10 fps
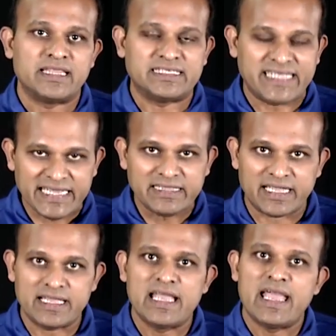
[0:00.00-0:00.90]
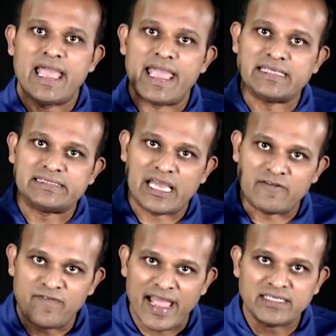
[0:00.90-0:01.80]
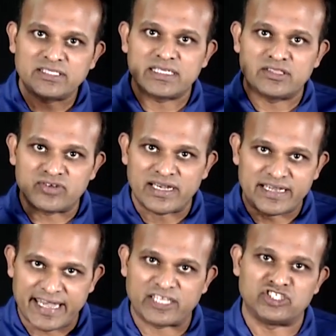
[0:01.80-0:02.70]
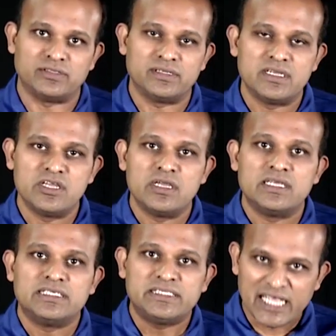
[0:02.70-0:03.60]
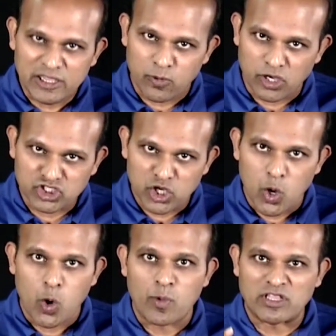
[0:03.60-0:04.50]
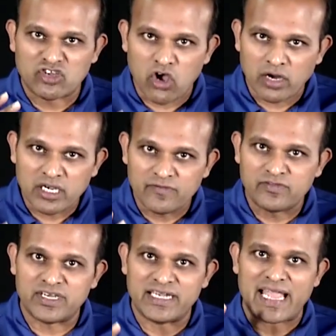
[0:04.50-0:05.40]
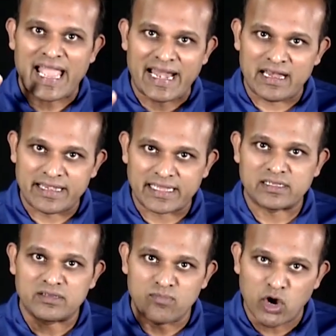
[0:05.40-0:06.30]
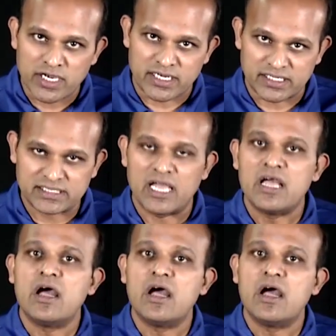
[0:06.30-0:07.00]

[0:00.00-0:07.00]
The second thing is advanced threat detection. StealthWatch with cognitive threat analytic monitors